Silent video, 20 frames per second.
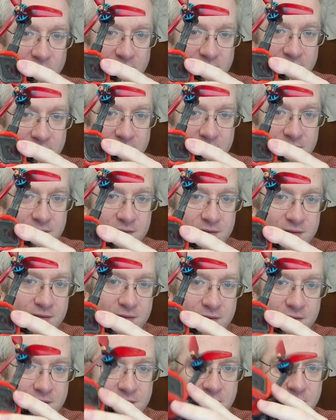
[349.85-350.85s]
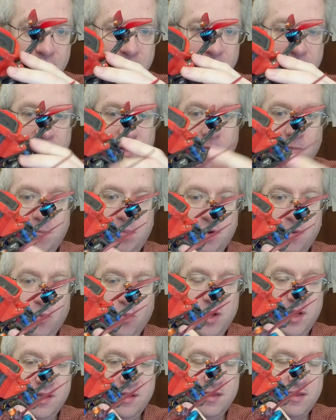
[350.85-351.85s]
ride, but
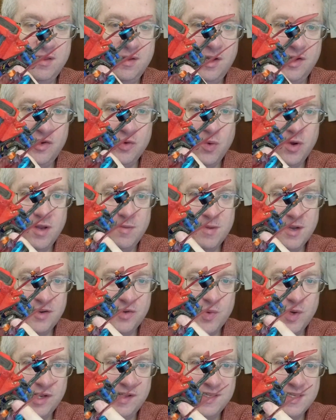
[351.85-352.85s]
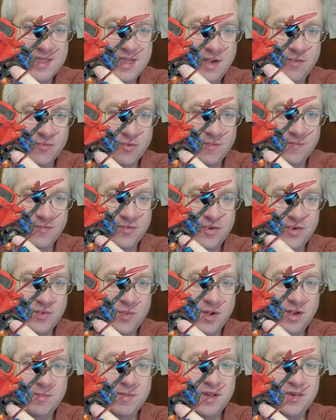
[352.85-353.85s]
with a 20 by 20 stack, room for a
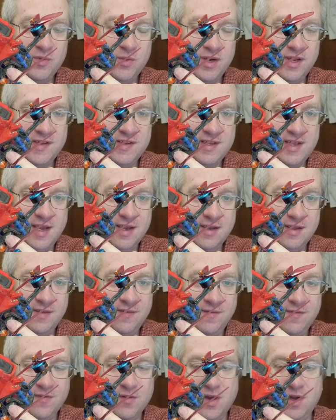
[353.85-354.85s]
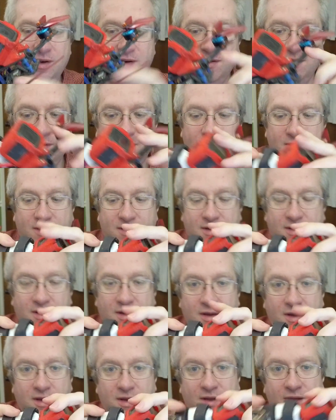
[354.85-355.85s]
20 by 20 stack in the front,
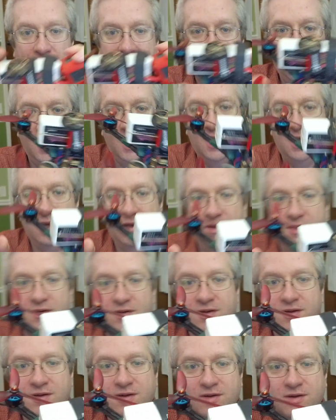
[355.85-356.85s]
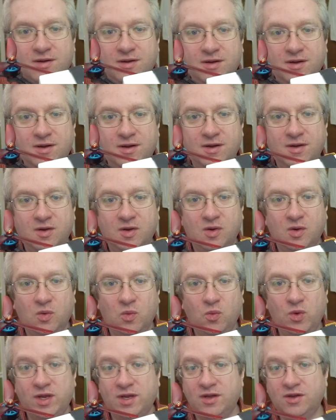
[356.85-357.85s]
and
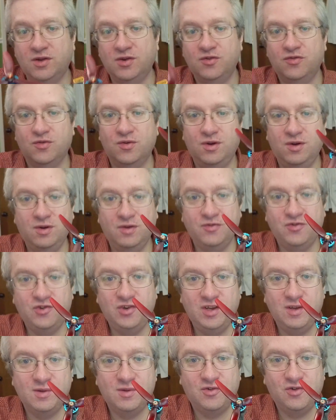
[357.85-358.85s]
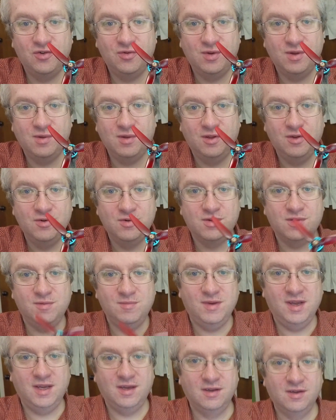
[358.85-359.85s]
we can control. Oh, geez, Judy's
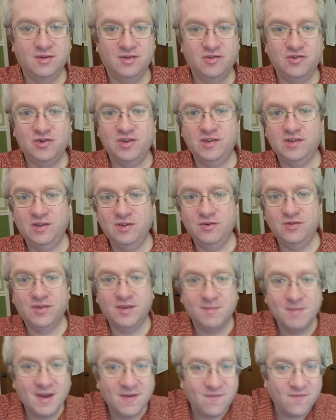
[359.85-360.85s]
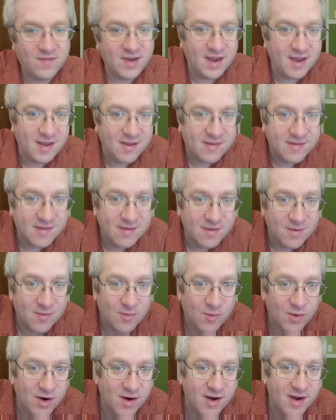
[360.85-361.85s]
losing me. She's losing my face.
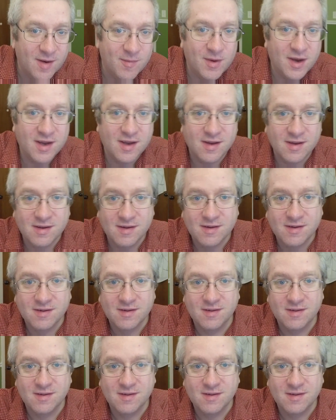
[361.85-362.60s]
Where am I?